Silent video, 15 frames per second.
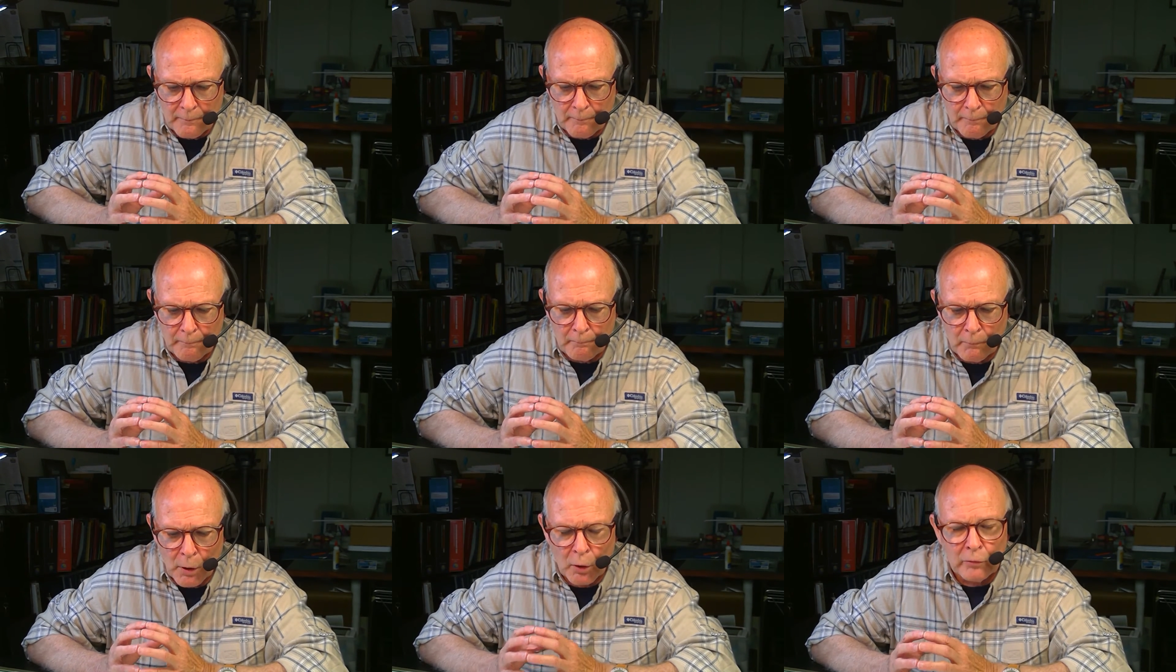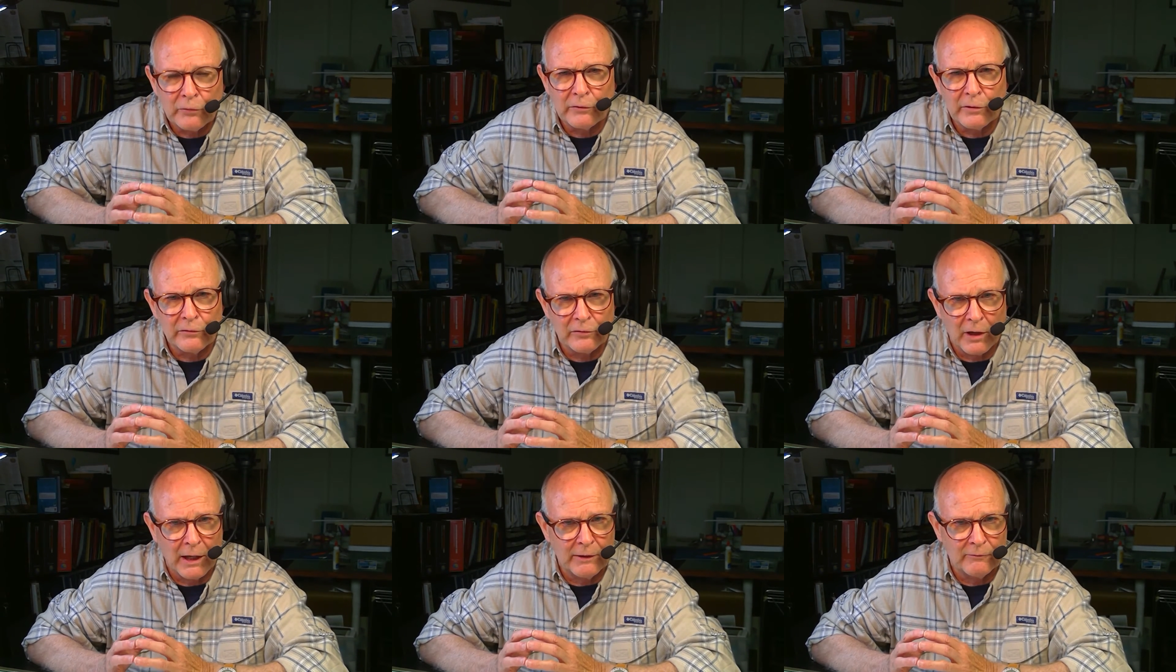Most
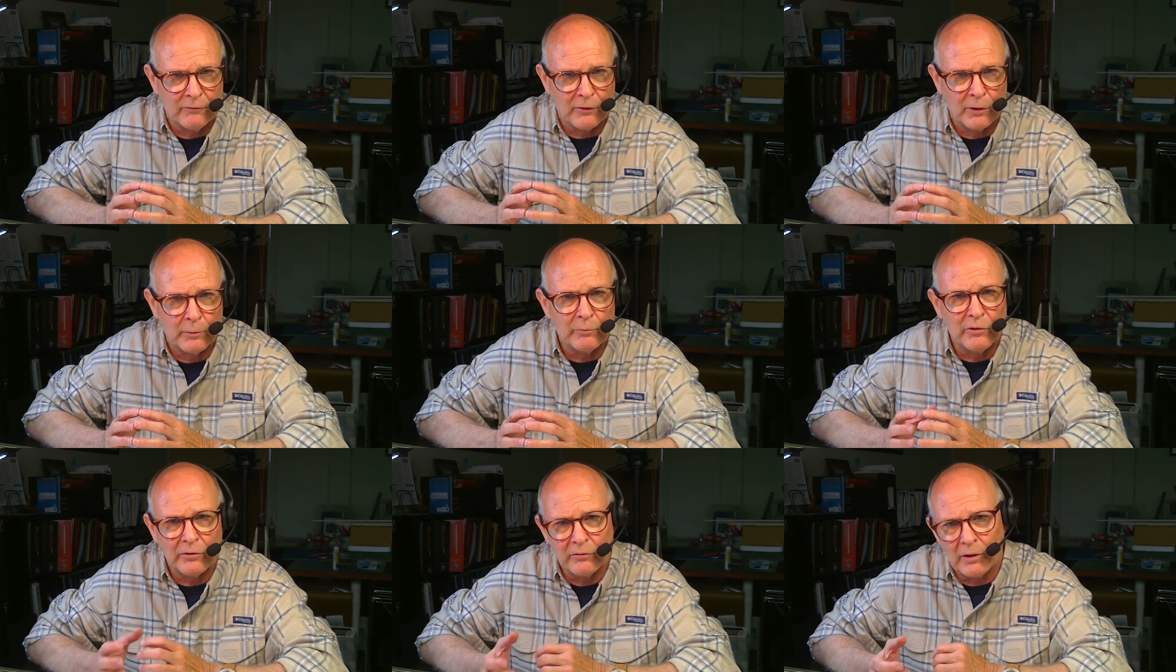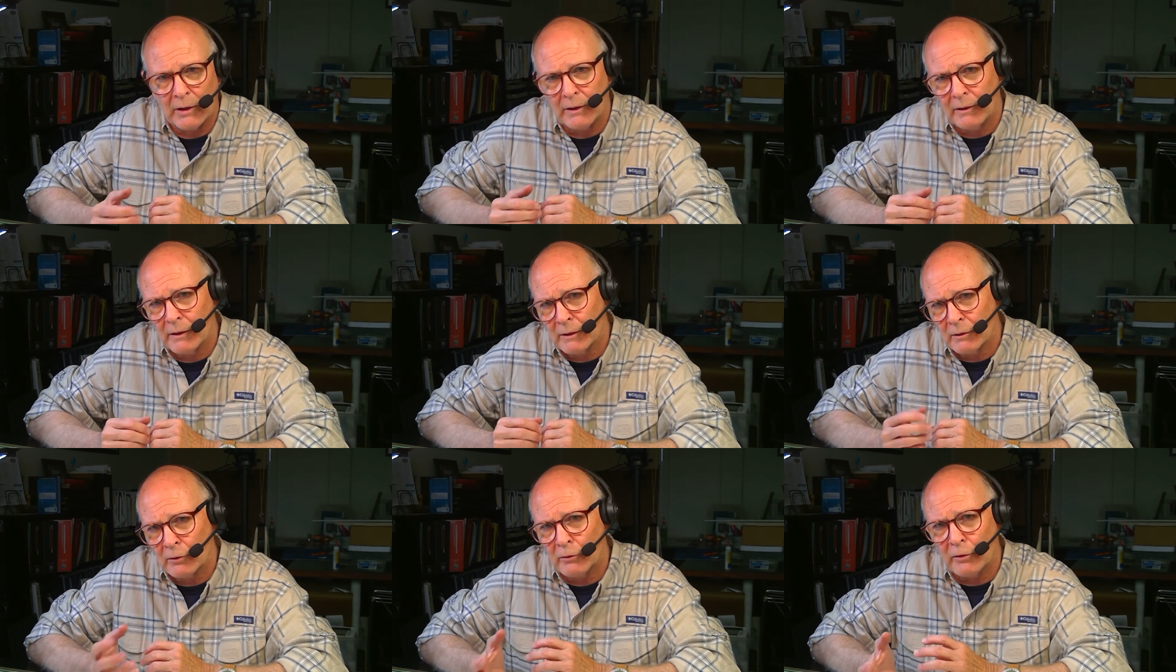design firms, as I
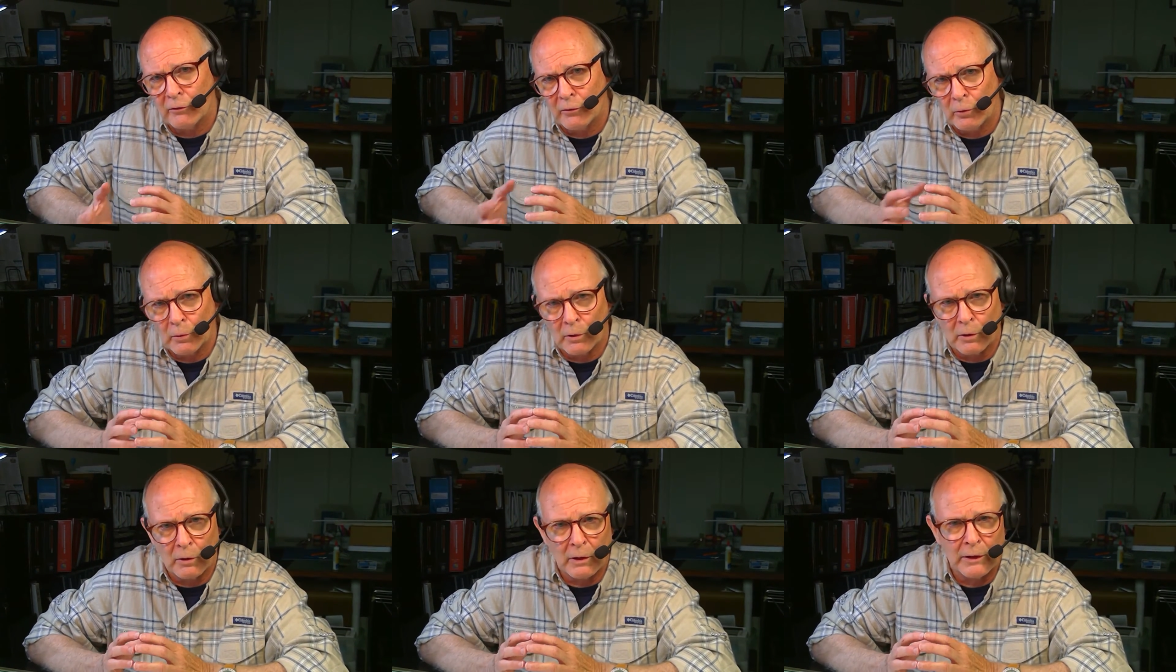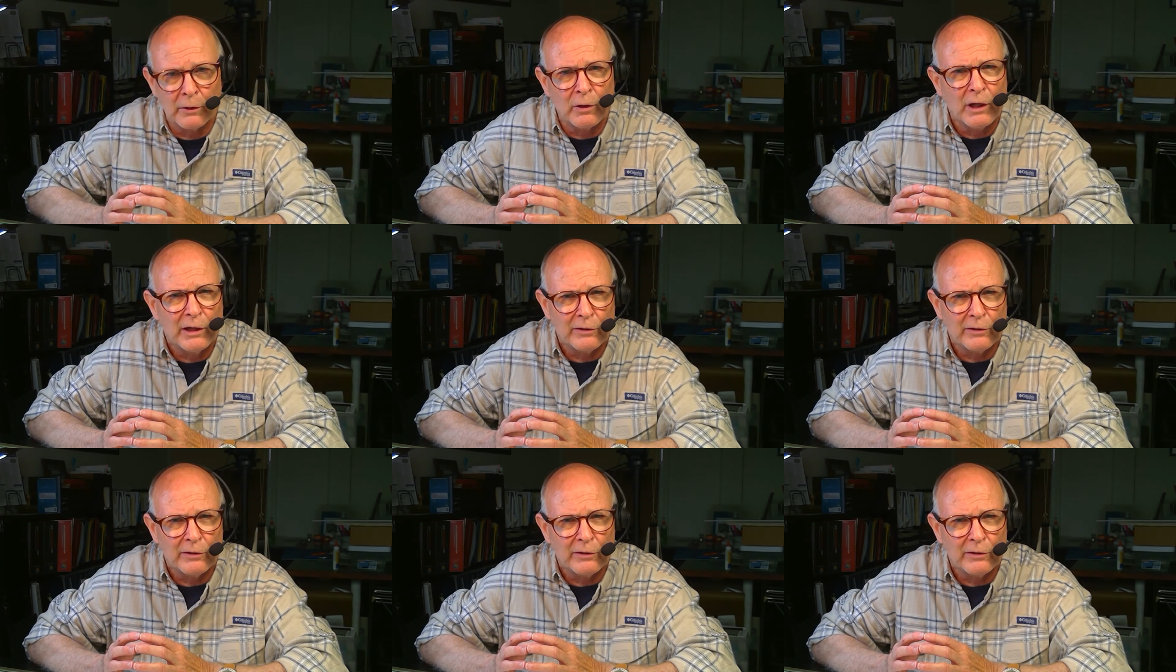alluded to earlier,